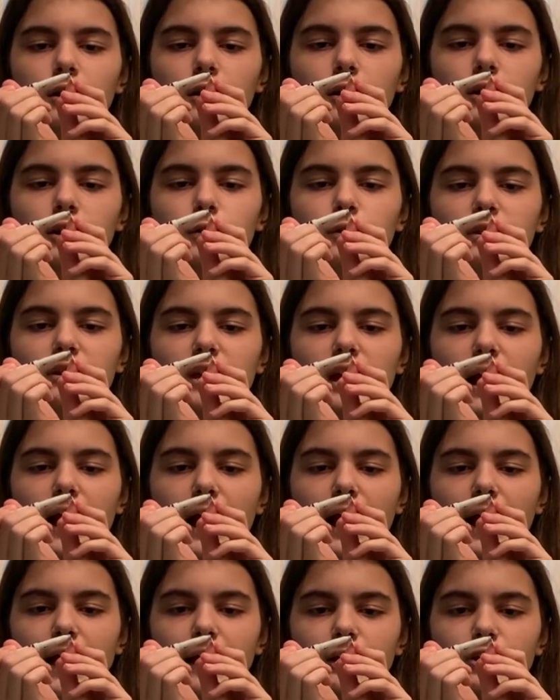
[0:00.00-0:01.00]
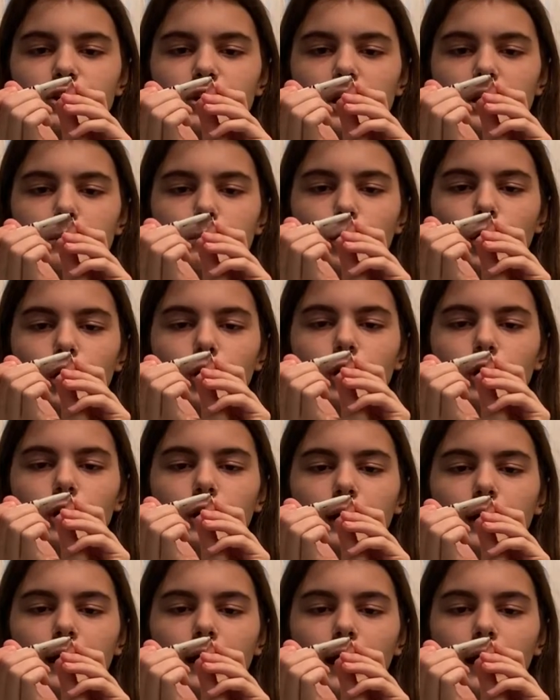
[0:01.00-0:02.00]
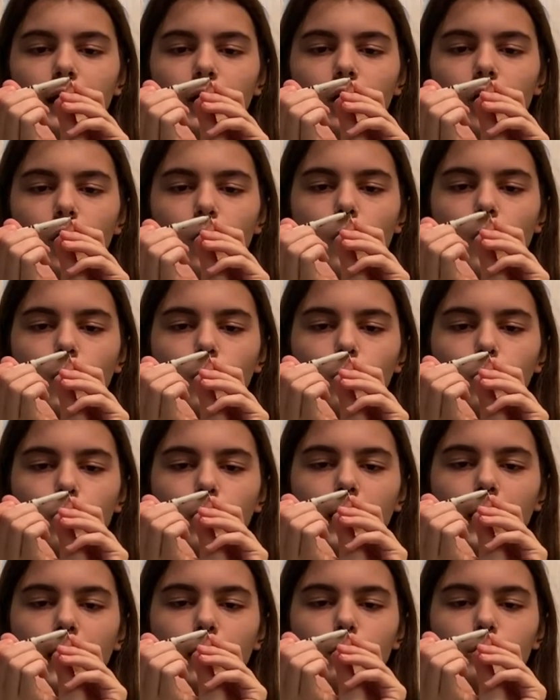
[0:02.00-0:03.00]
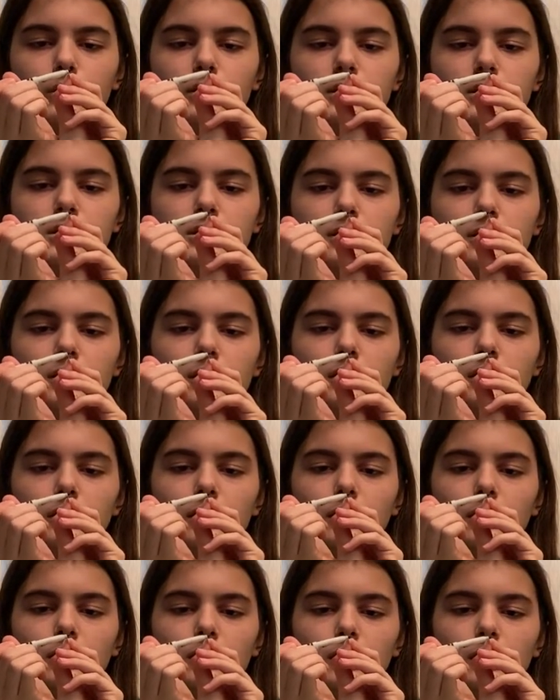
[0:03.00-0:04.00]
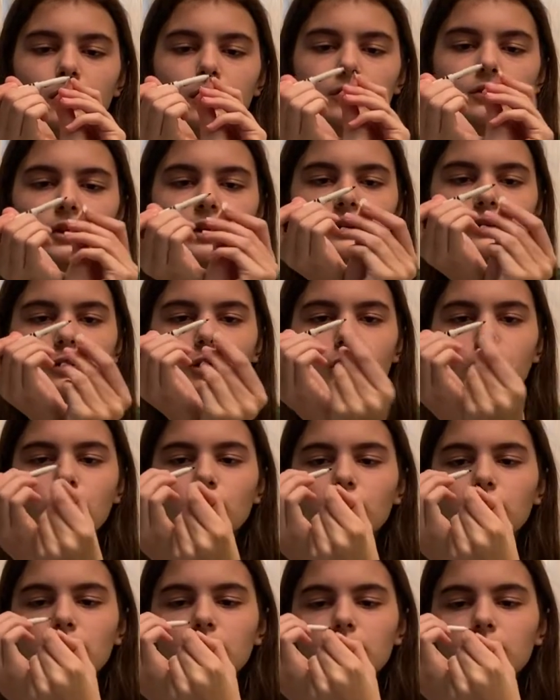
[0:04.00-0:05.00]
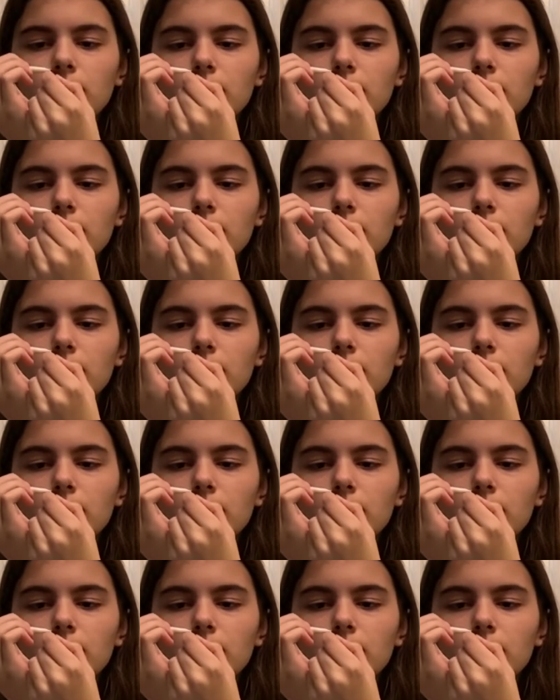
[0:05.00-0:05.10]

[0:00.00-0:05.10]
use the edge of the marker and kind of go around the circle.